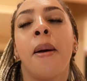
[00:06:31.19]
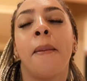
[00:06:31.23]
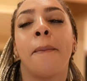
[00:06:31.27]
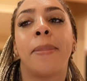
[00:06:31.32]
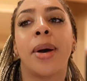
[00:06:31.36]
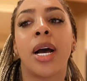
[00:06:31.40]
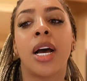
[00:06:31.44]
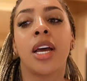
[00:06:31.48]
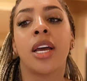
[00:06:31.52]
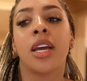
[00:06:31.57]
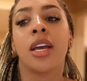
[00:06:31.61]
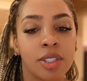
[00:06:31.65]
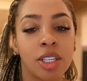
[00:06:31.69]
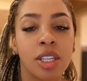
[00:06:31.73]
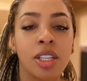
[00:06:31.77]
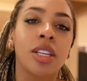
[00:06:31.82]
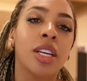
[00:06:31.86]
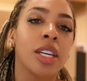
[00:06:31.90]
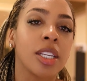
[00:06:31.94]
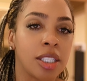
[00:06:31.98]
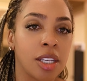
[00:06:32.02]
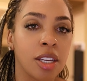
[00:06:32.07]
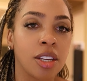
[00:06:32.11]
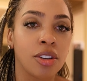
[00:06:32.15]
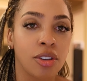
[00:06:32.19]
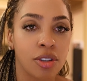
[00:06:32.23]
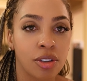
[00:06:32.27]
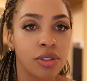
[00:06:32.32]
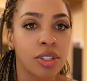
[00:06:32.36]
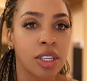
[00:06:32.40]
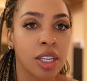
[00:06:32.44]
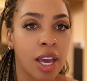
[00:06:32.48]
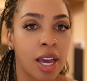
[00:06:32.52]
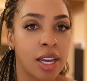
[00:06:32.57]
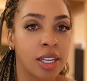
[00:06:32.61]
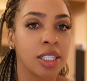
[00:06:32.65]
But to continue
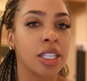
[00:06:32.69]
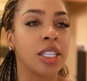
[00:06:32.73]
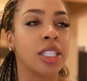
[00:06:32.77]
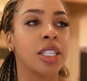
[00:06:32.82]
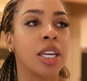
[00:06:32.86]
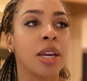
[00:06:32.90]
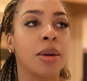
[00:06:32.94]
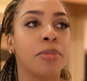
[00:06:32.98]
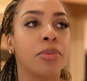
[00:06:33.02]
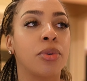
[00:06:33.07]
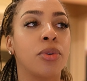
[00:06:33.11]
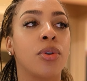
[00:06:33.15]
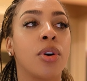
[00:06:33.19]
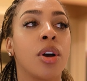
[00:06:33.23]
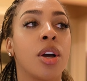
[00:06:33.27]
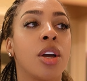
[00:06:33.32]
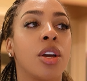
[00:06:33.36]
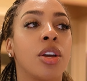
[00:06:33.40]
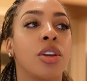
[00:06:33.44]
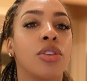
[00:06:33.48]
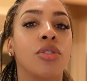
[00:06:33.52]
using that as an example,